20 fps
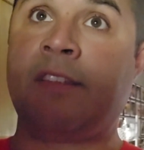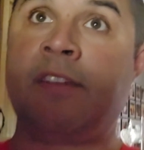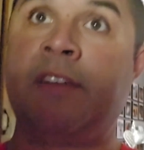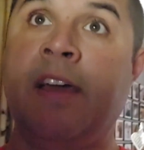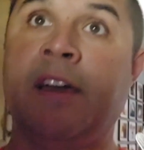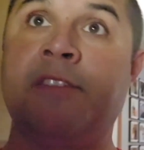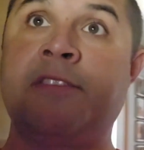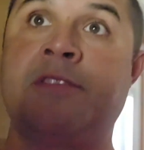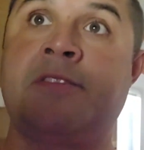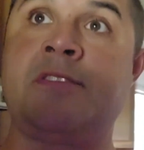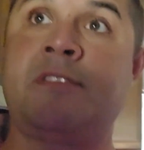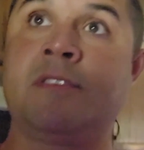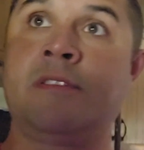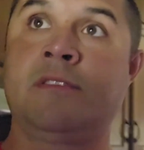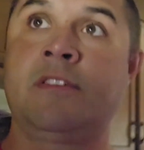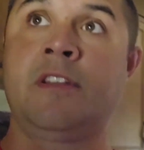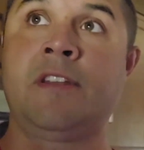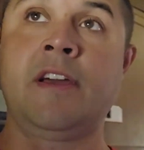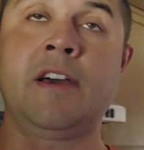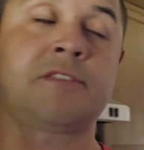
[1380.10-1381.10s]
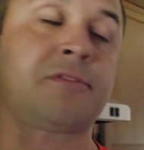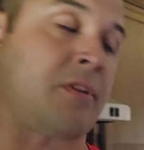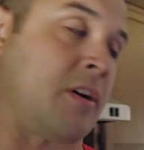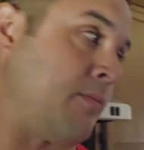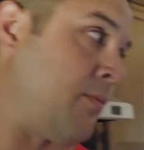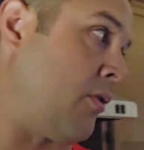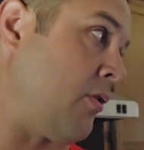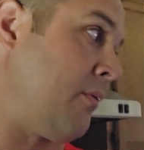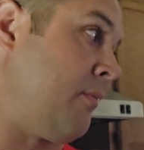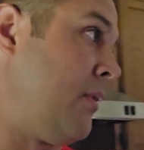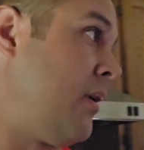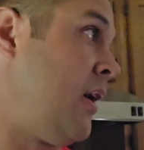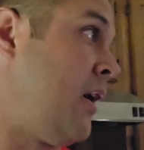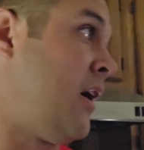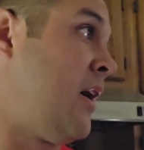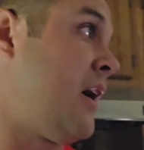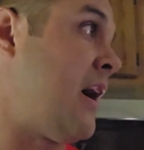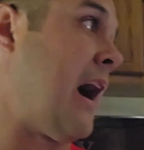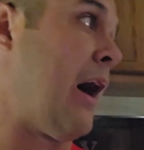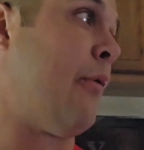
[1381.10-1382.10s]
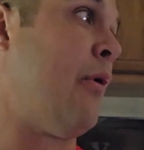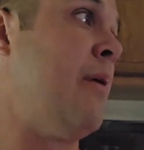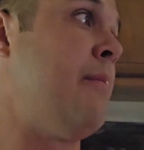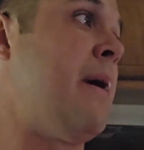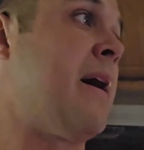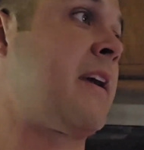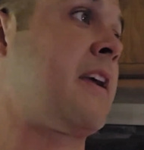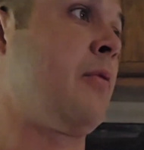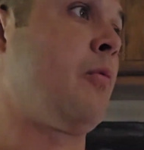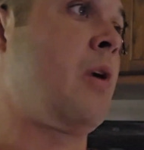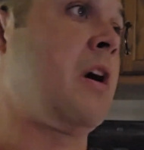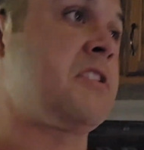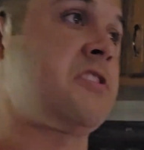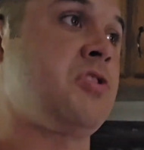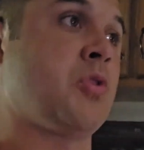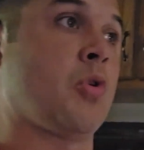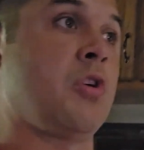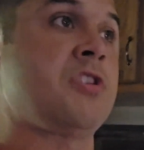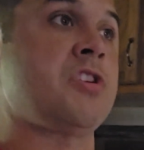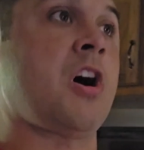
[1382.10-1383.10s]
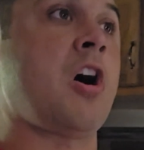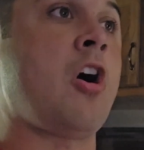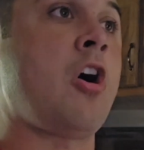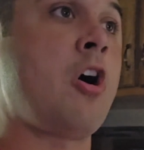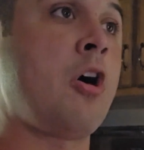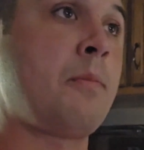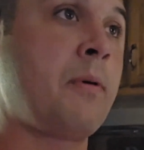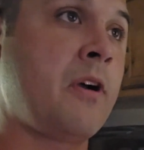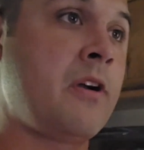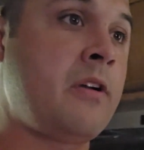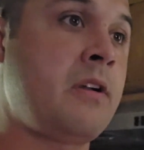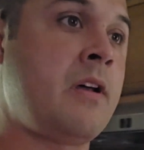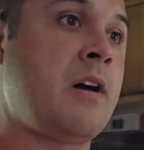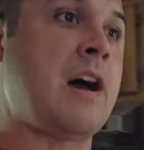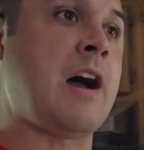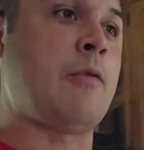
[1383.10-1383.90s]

the death grip on them. I went back and watched Georgia-Auburn.